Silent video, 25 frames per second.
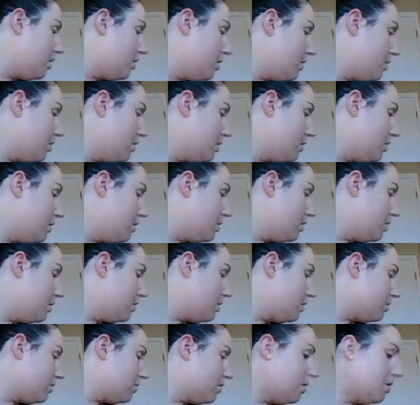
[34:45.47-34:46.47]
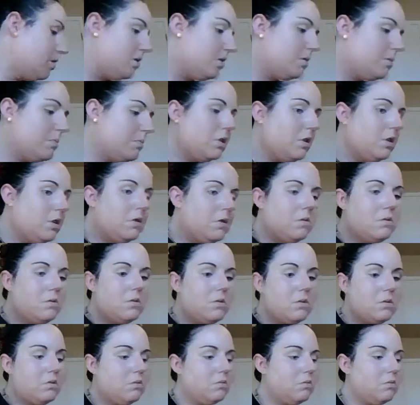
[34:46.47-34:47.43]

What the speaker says: It doesn't look like it's been used.